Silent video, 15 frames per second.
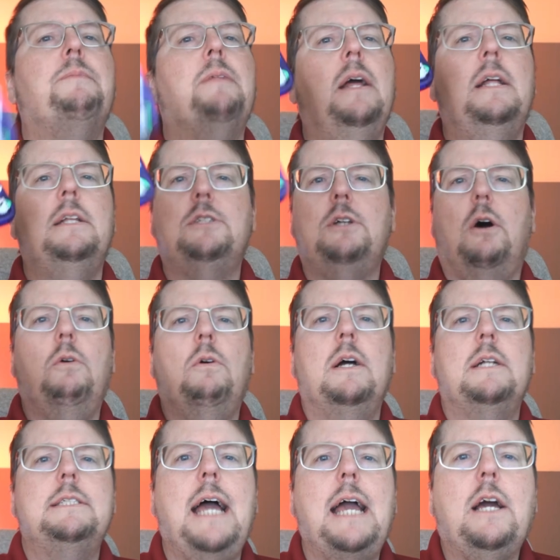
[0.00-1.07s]
So
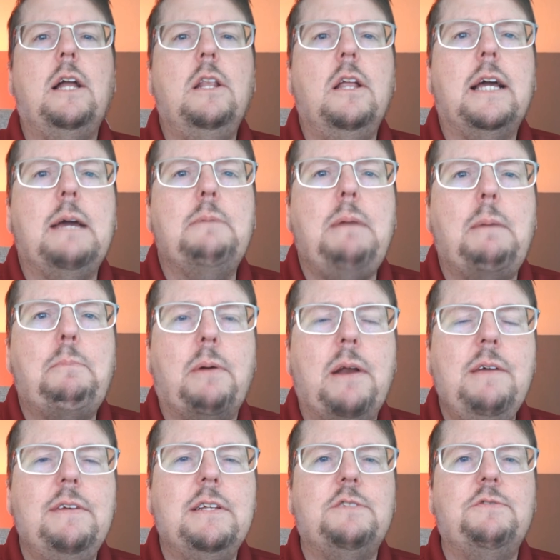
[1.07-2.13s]
take a look at my
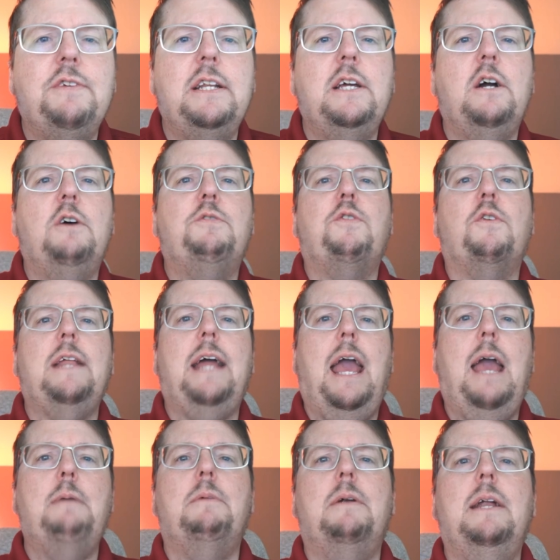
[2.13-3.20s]
previous video for the
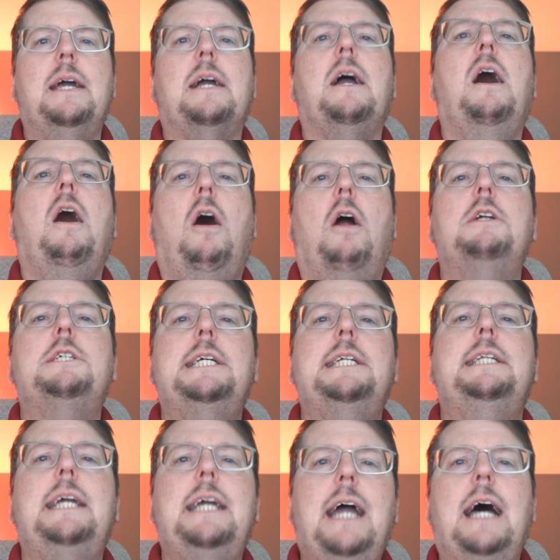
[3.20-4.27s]
Anbernic
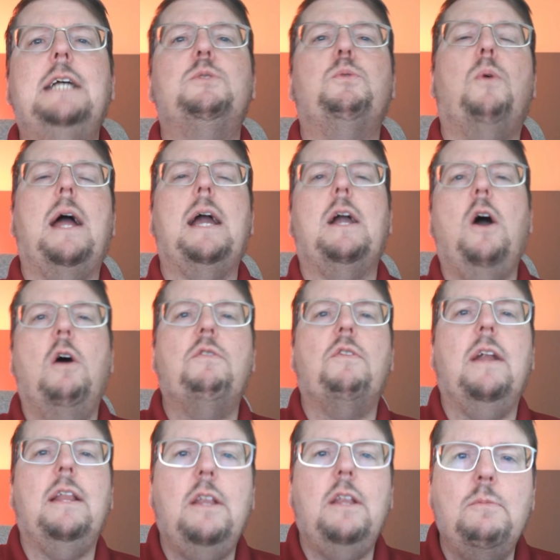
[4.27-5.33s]
RGDS where I go over a
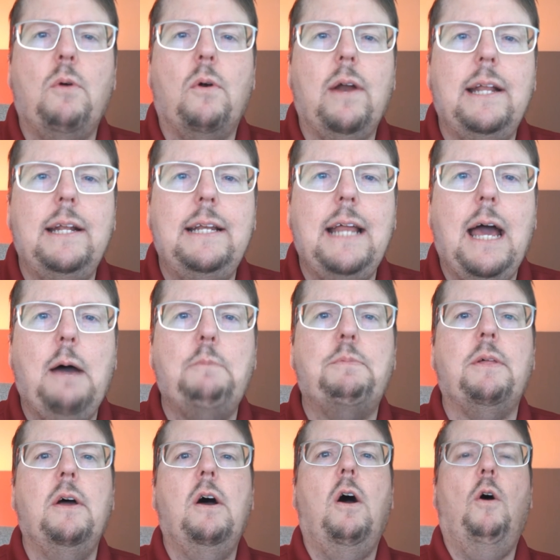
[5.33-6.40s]
little more in depth
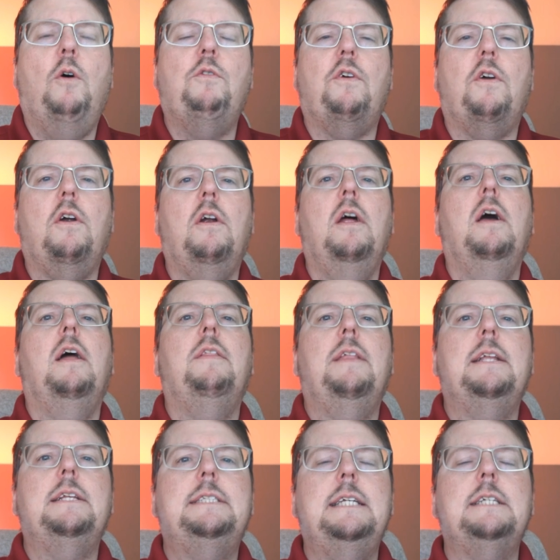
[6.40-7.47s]
over this
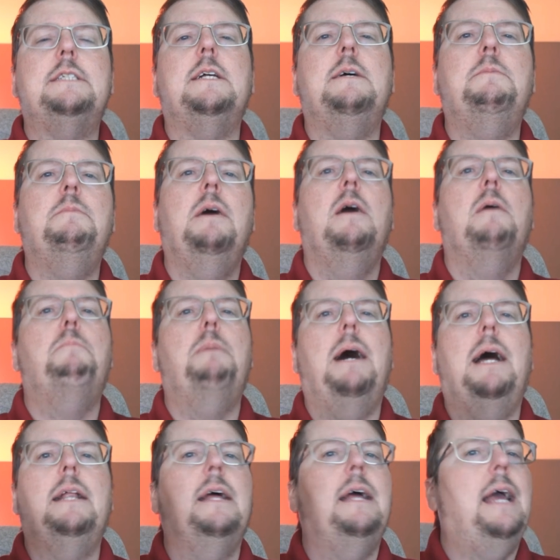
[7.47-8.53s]
system, but
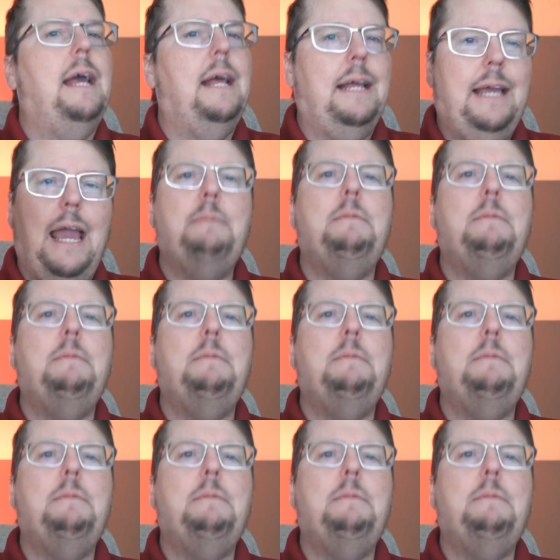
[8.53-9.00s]
Gamma